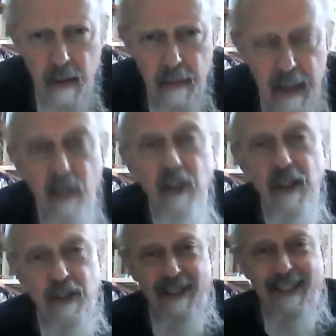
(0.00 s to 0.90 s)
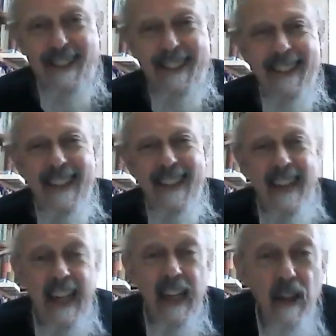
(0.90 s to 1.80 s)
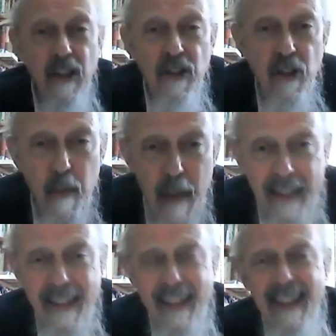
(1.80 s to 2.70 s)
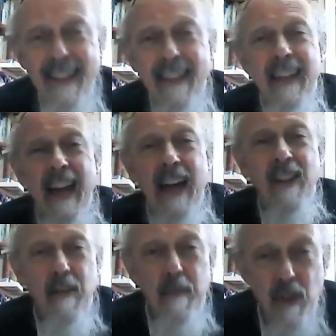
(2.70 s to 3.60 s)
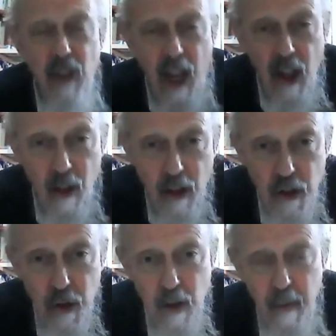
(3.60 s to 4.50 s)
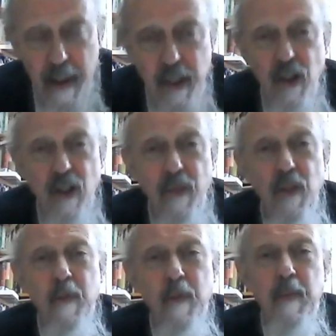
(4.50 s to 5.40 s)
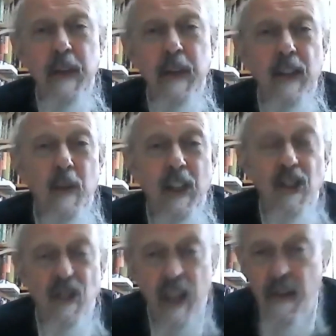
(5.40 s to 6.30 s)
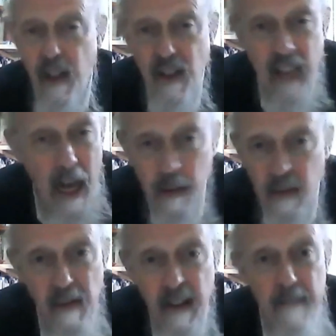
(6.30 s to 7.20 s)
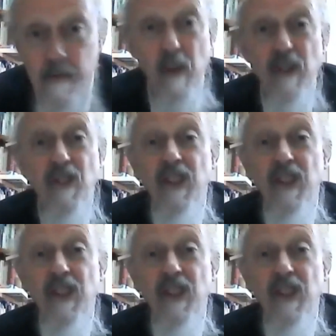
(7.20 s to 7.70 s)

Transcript: illnesses in the somatic and the psychological dimensions of human beings, we can see, for example, you can see